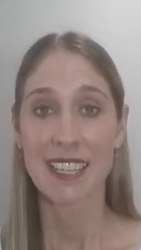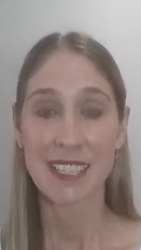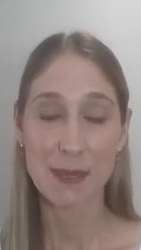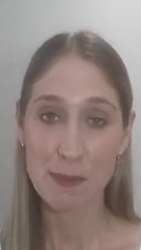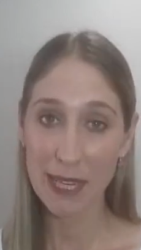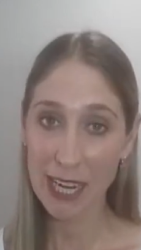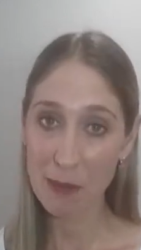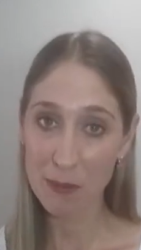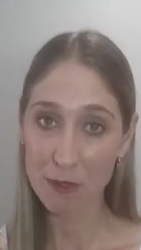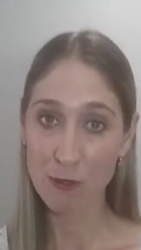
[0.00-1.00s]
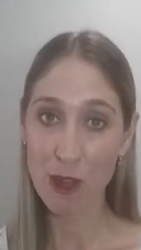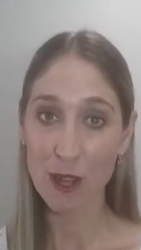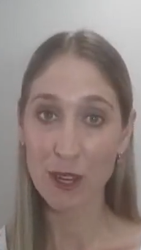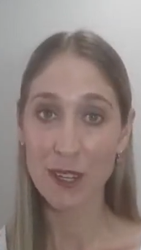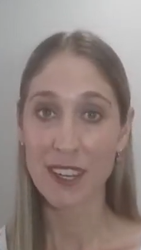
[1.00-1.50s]
Just pick up the
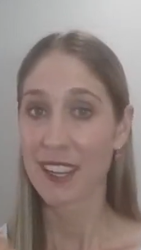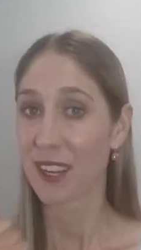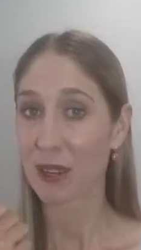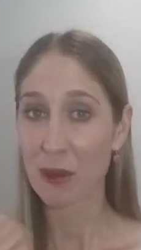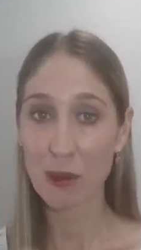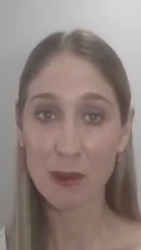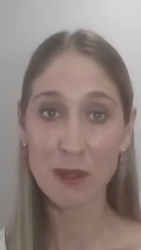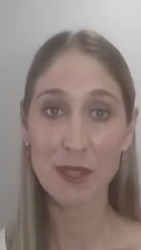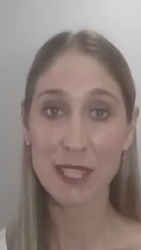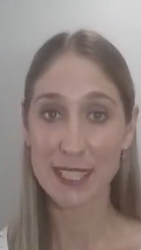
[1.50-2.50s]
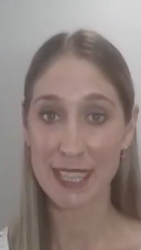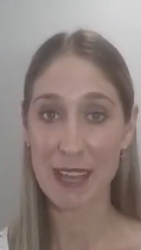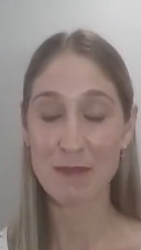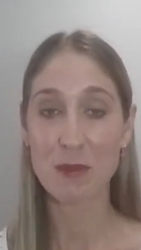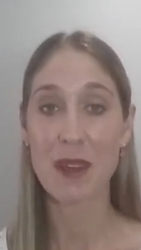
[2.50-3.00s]
phone, call this
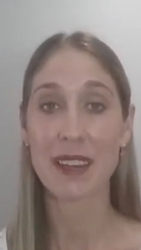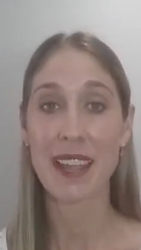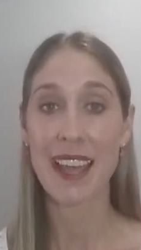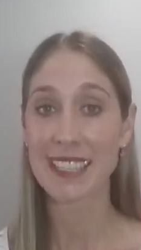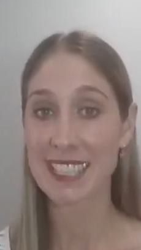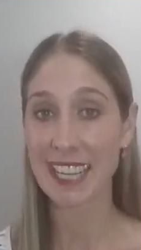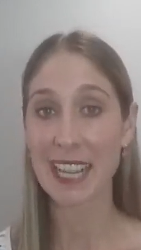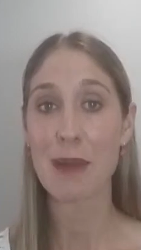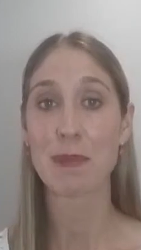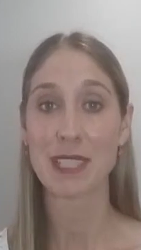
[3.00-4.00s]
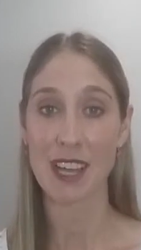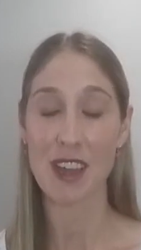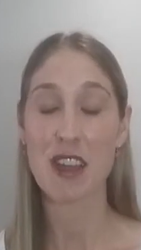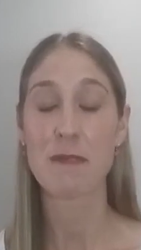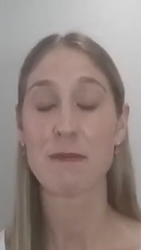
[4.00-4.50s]
loved one, and tee up a
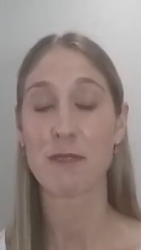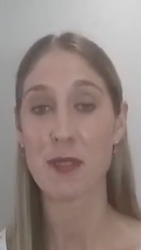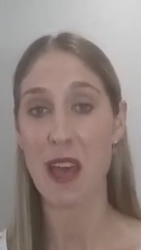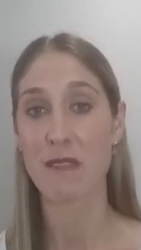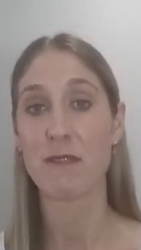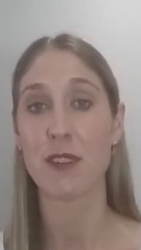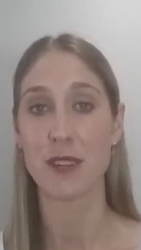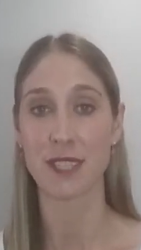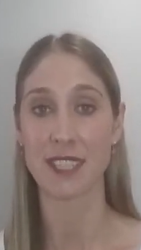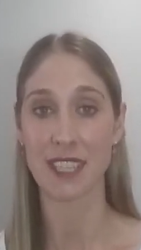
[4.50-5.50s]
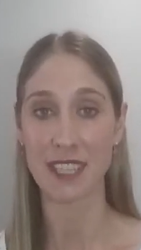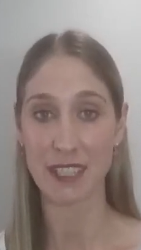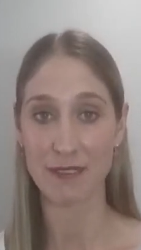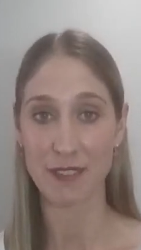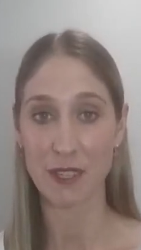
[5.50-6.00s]
time for that first
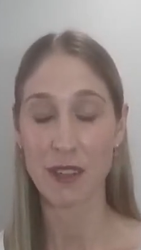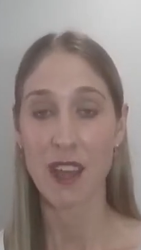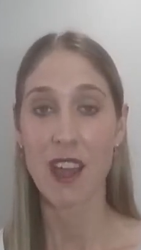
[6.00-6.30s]
interview.